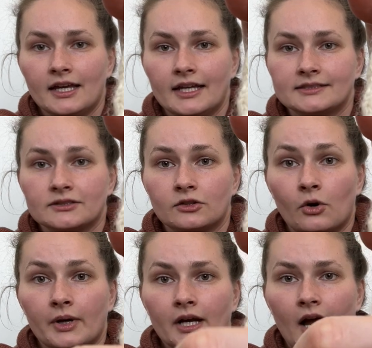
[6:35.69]
it's
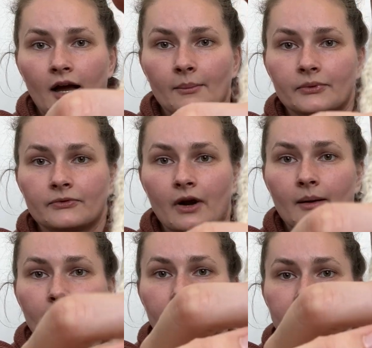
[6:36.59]
going up
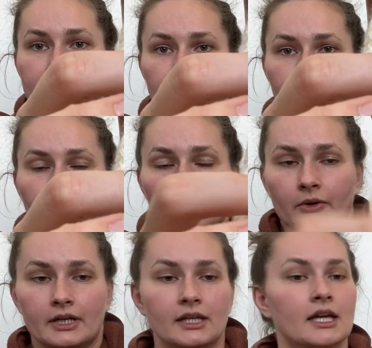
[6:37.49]
from the stitch below it.